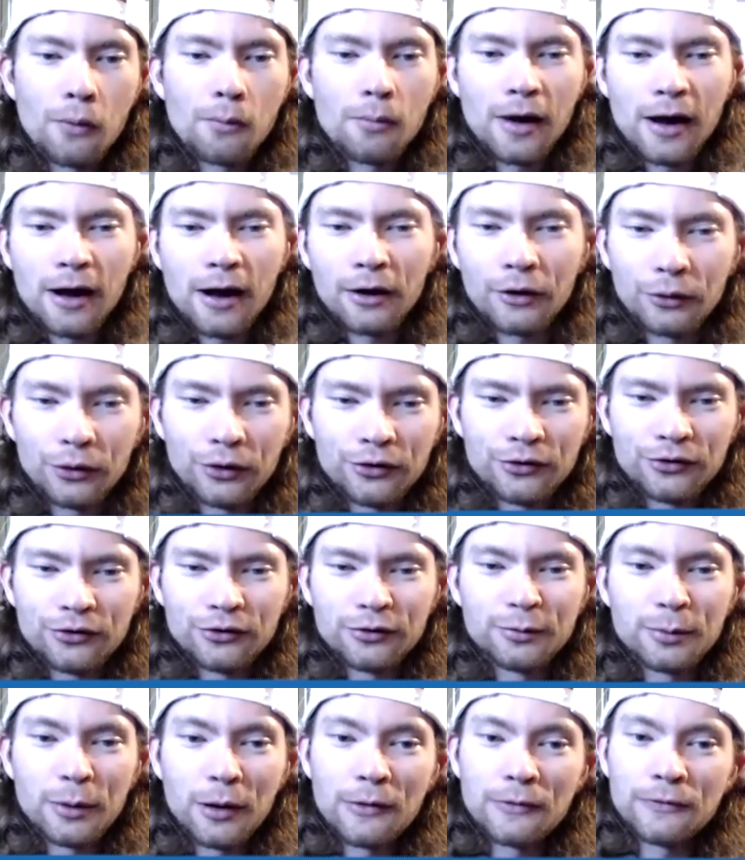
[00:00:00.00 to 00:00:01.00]
backwards, you
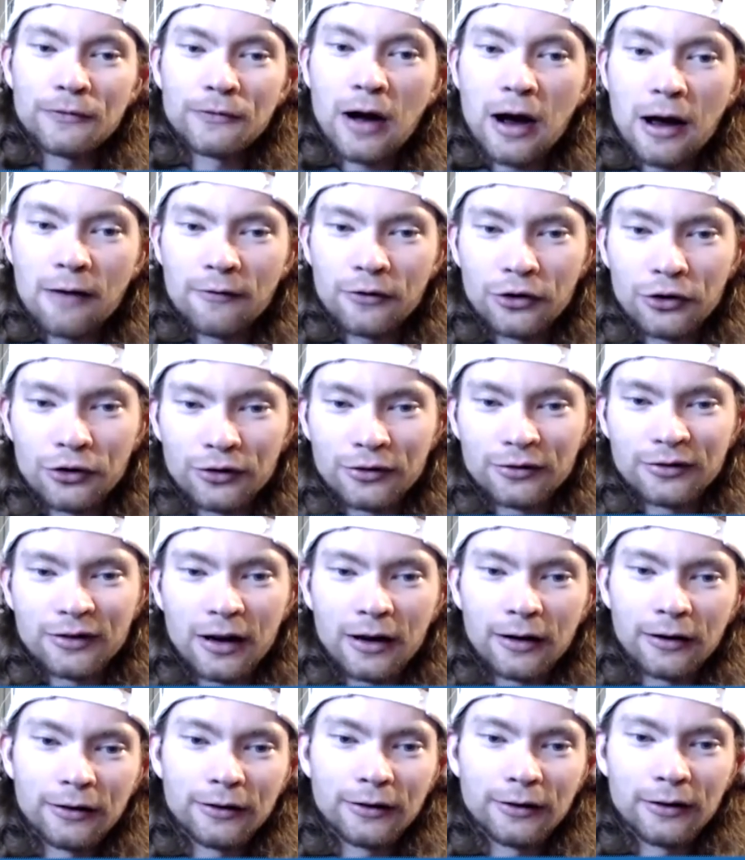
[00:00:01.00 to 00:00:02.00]
spent 5 years
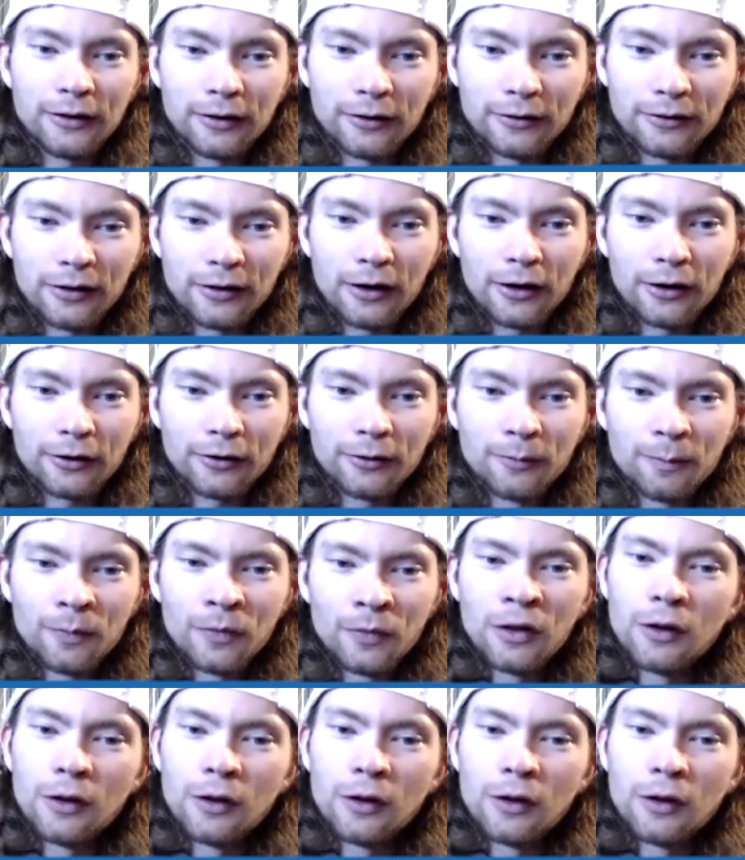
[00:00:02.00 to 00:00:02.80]
at Indiana Tech